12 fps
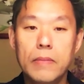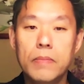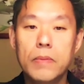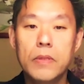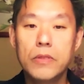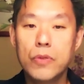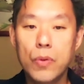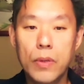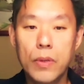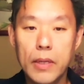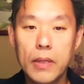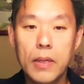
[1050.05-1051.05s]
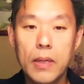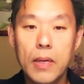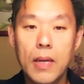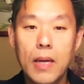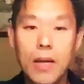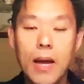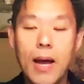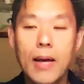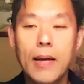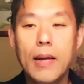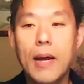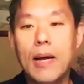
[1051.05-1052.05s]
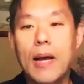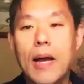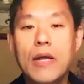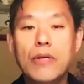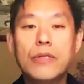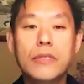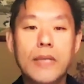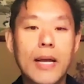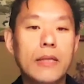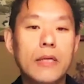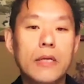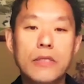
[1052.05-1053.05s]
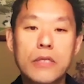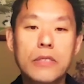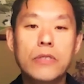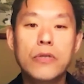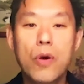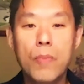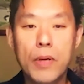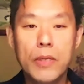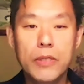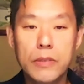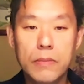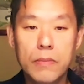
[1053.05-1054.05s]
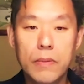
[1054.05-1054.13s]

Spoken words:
the schooling. I understand there's just so much